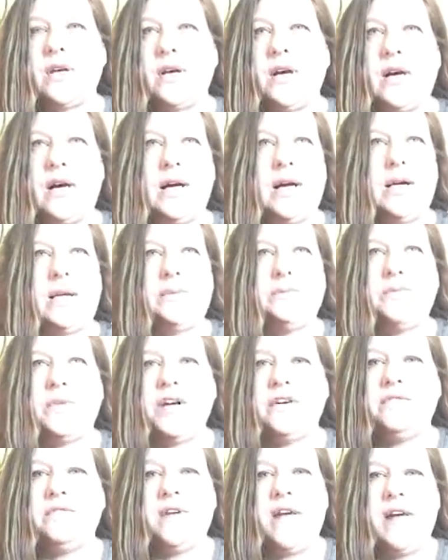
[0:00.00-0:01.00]

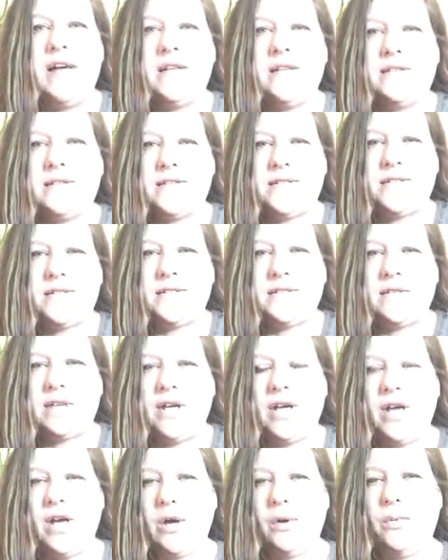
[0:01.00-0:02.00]
events,
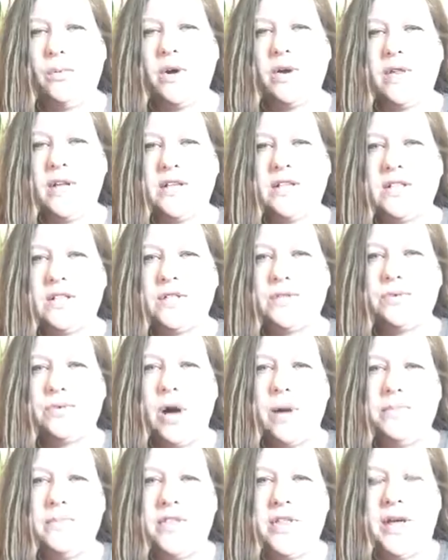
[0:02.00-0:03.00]
where they
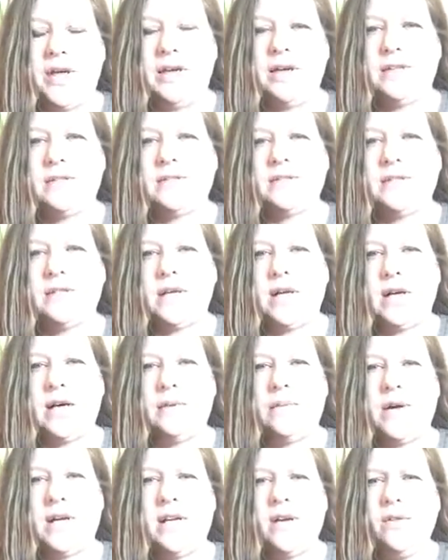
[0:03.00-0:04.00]
disrupt things.
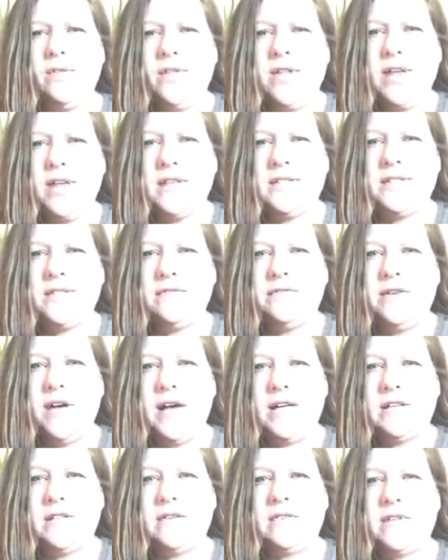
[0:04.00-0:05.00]
I don't think it's
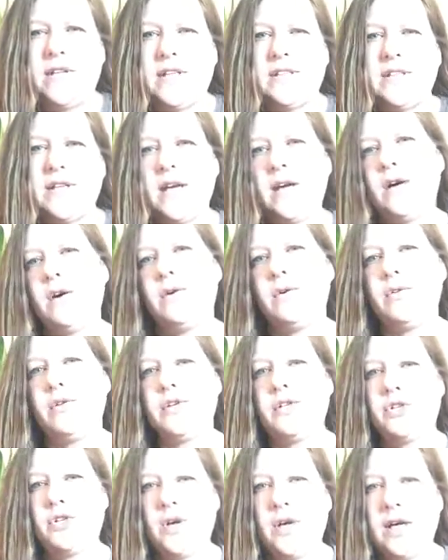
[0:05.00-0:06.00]
effective. They say, oh,
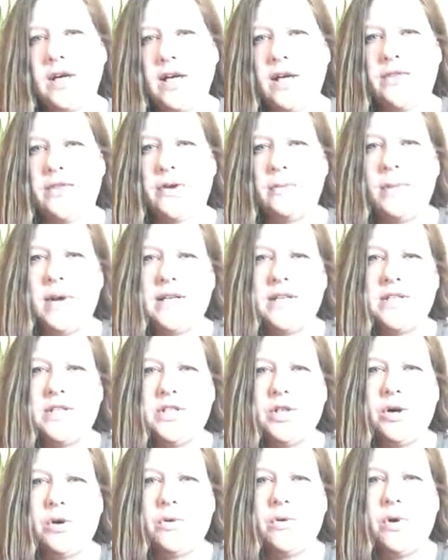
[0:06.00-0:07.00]
they're trying to get their
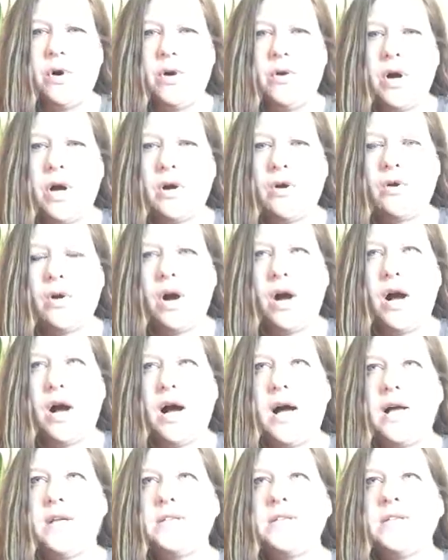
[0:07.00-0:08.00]
message
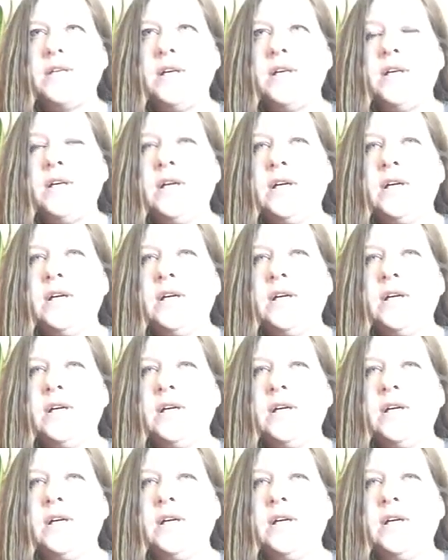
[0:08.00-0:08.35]
across.